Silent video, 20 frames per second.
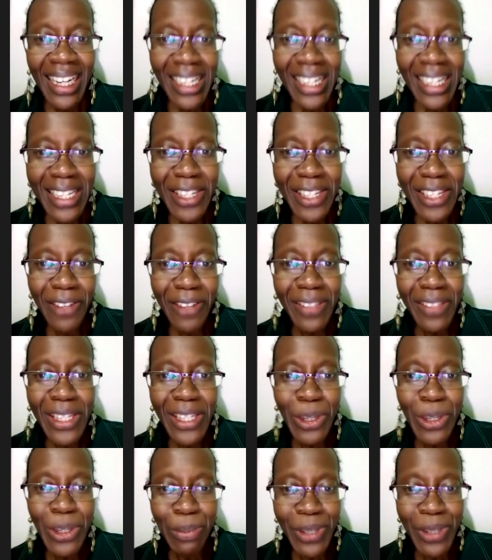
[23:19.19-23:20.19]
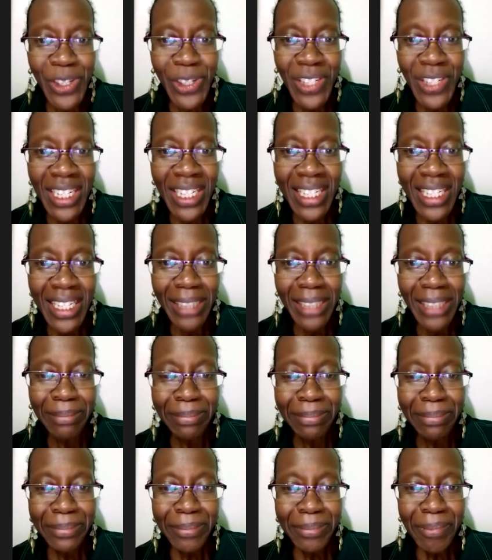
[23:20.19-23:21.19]
Courtesy of this opportunity,
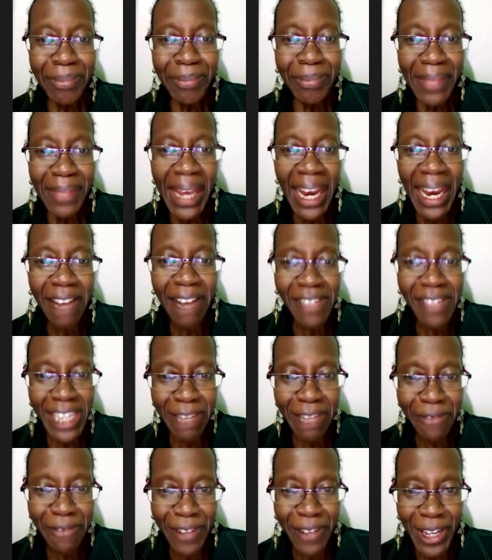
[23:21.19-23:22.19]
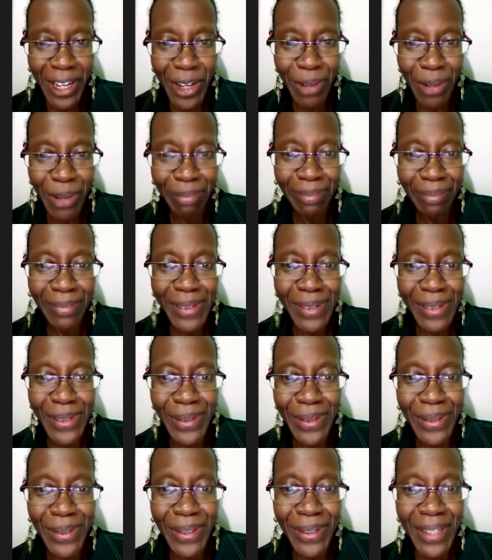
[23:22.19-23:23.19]
I have time freedom.
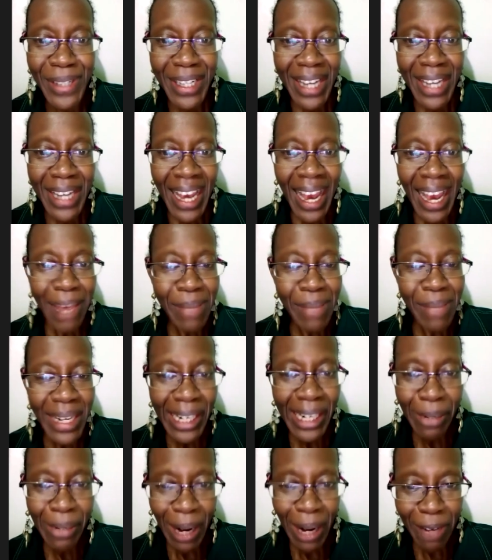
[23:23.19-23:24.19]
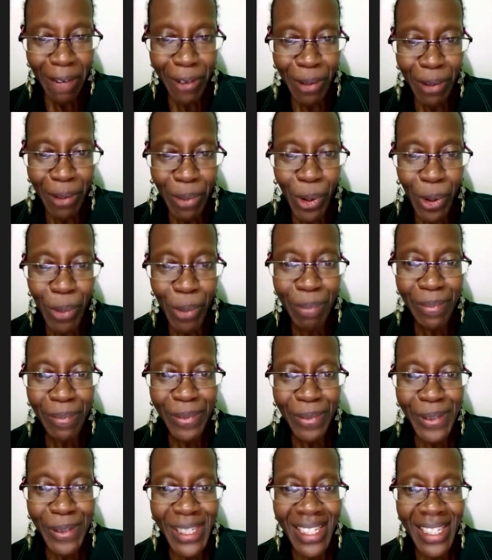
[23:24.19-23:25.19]
So I mainly work from home,
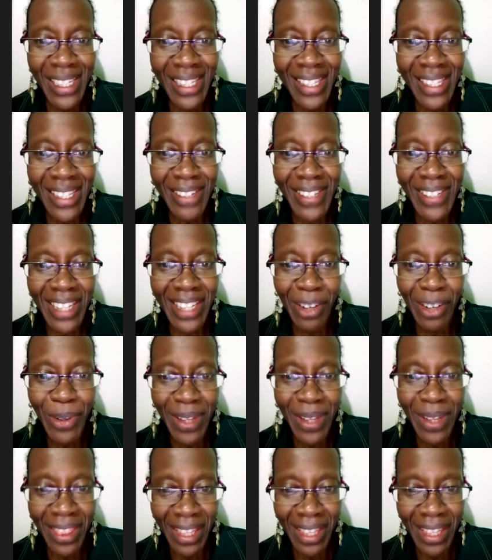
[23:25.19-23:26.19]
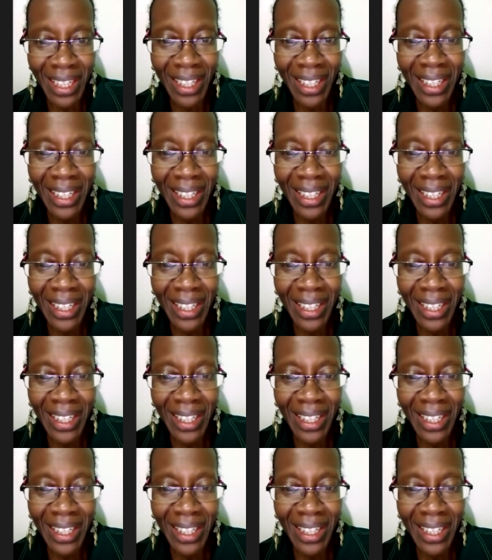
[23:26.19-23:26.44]
which is a good thing.